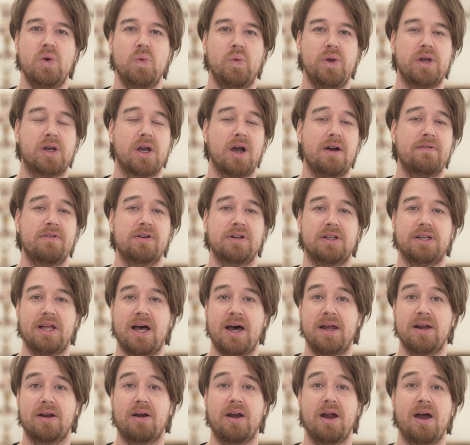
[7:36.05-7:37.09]
We covered a
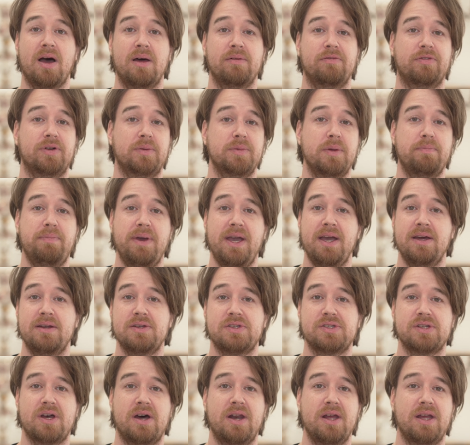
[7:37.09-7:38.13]
lot of ground, from the
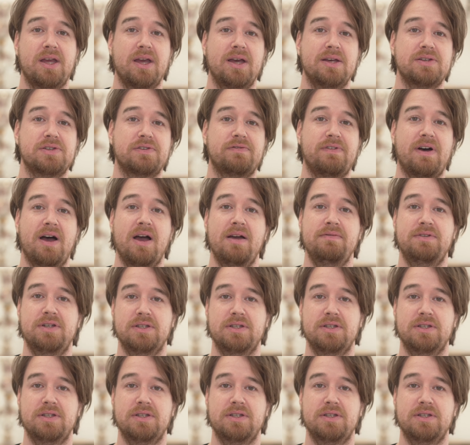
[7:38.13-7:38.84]
Panasonic S5